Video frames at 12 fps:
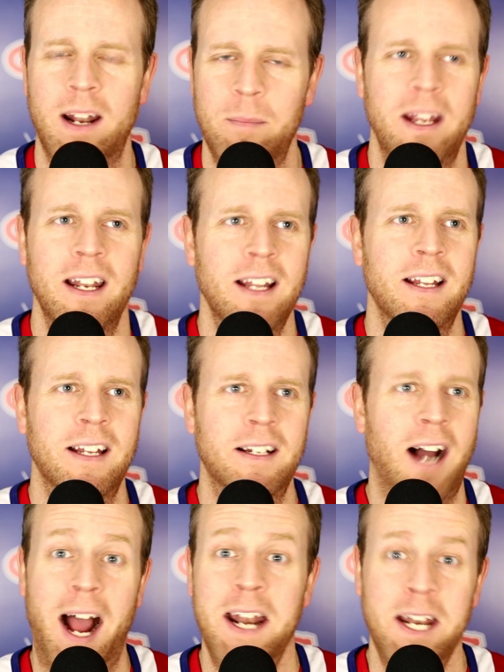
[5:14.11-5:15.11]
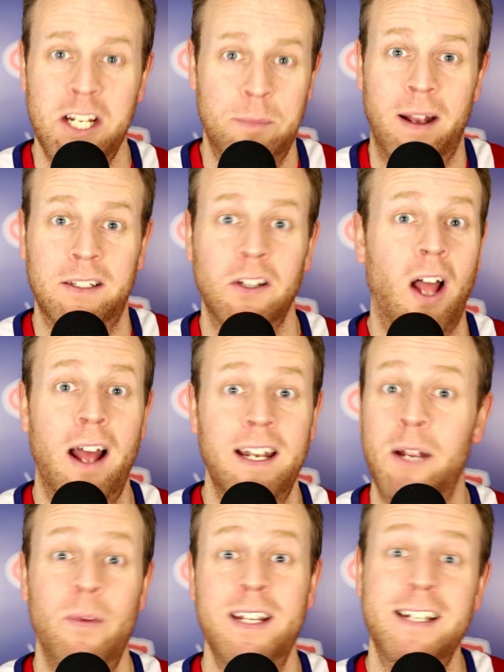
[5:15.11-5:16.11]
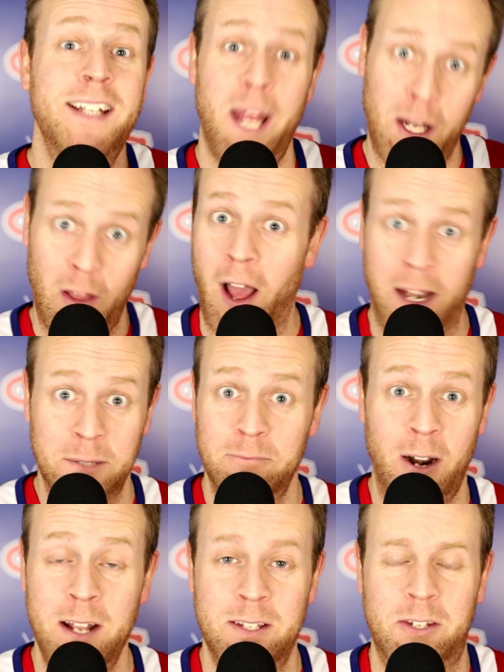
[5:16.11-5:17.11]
I mean, I didn't expect a lot and we didn't get a lot, right?